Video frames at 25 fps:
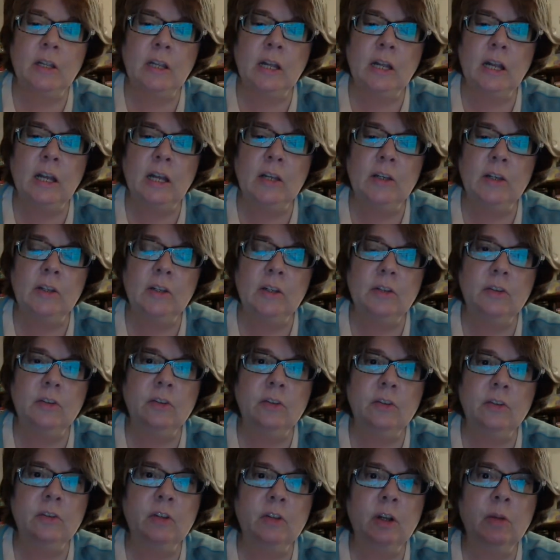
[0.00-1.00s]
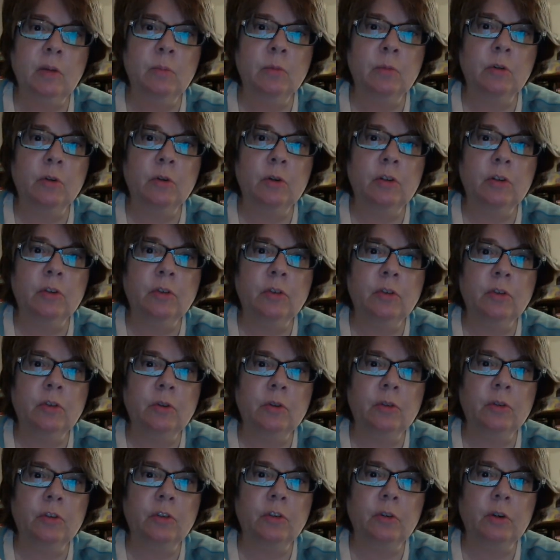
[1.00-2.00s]
added some
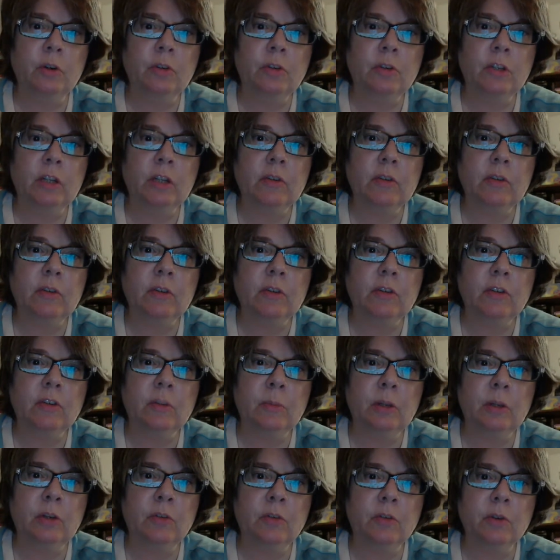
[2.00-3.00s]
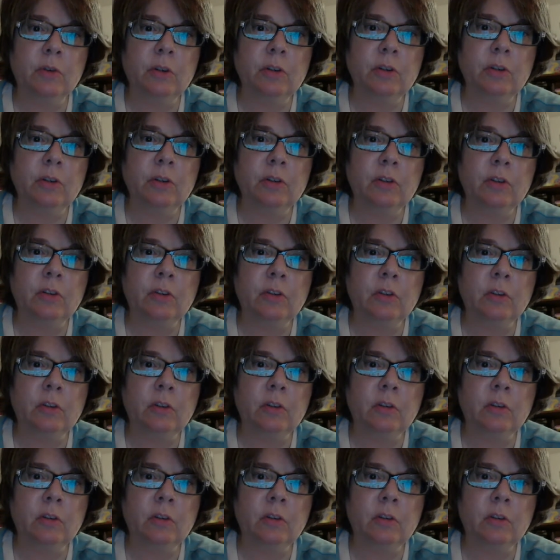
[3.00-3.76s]
crystals to it to give it some interest.